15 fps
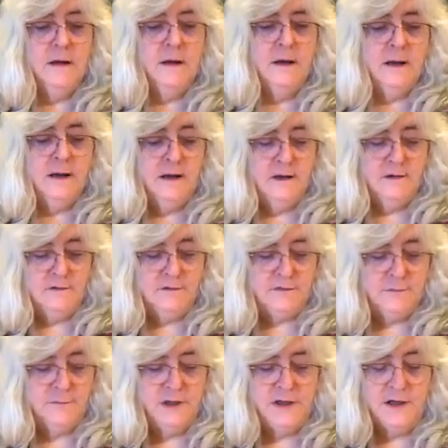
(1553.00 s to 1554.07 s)
Here's
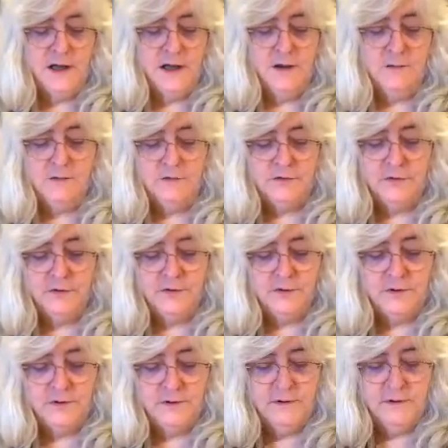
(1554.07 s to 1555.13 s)
my counter.
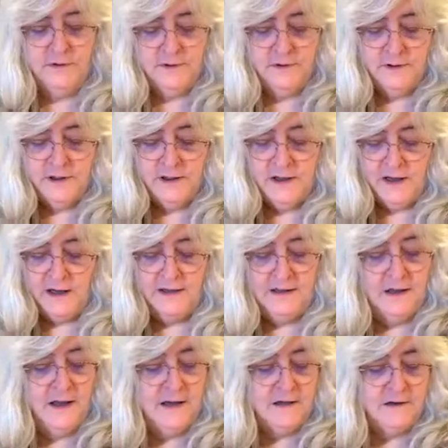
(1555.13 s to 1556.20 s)
I
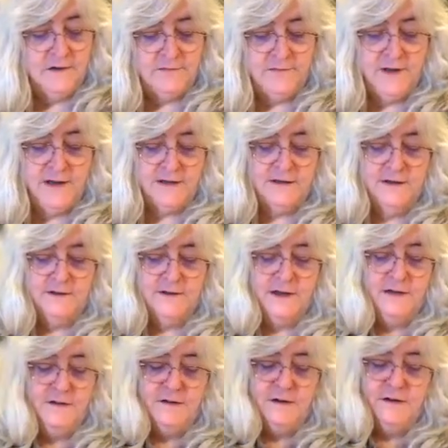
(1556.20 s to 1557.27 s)
like the fact that they
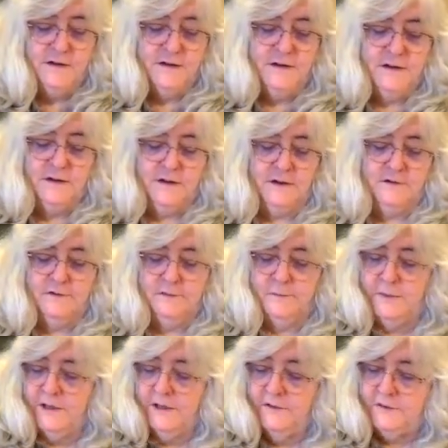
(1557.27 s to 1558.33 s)
did this
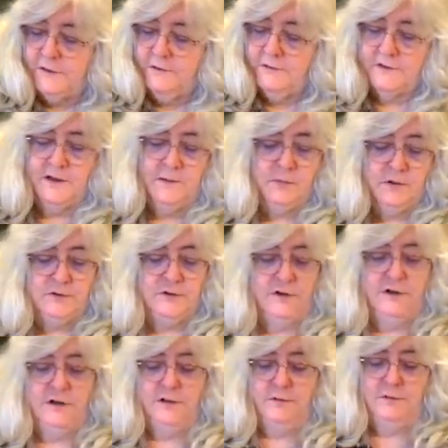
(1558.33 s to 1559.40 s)
because I was able to
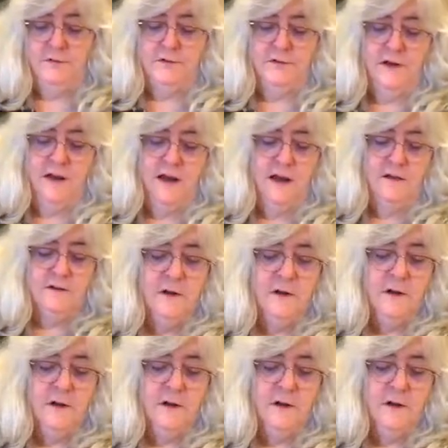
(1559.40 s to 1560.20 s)
use that